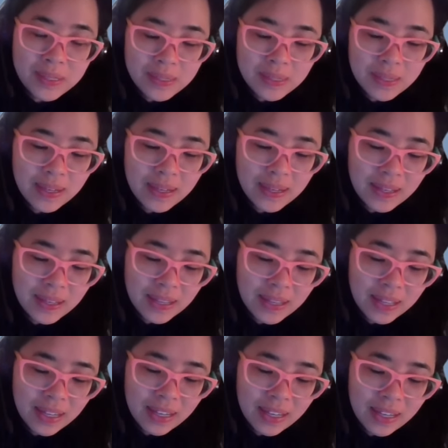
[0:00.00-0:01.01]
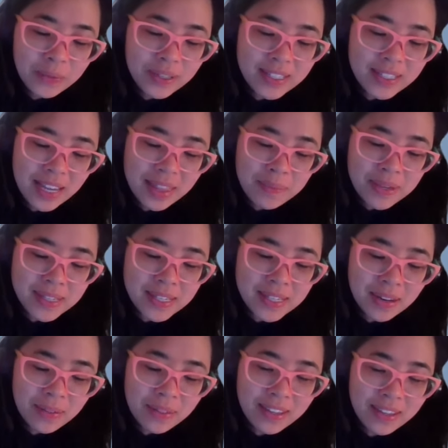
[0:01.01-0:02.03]
I don't want to take the piss
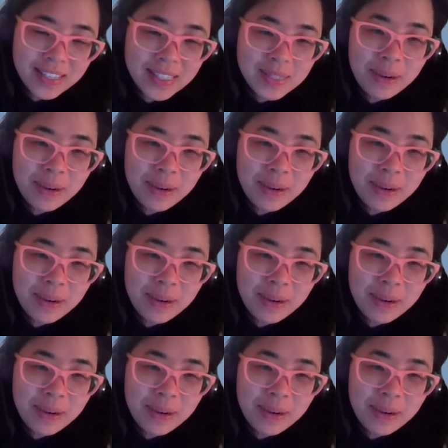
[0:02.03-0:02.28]
out of this,